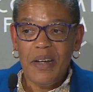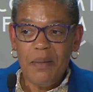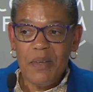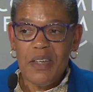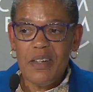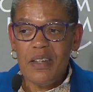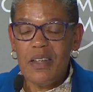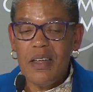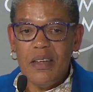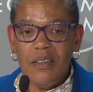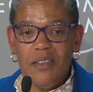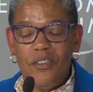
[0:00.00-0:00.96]
I'm going to
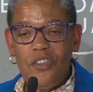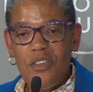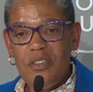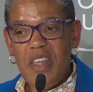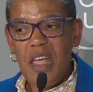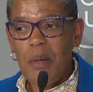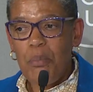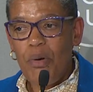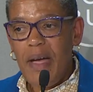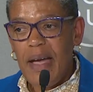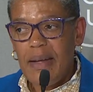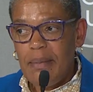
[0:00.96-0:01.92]
just say a
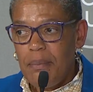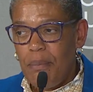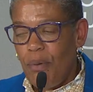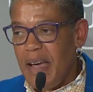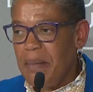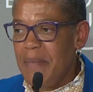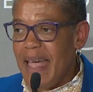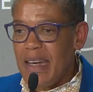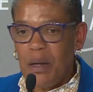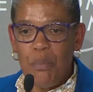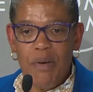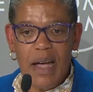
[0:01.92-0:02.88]

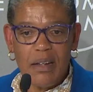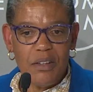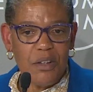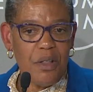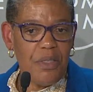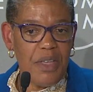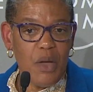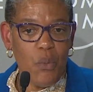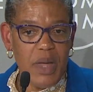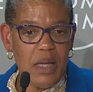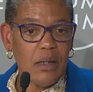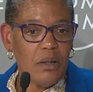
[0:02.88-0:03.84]
pragmatic, practical thing
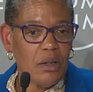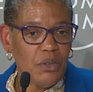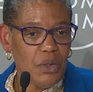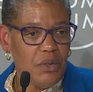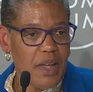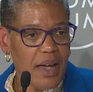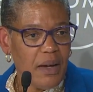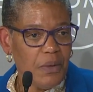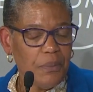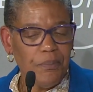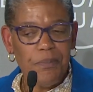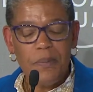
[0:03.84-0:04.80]
we can all do now.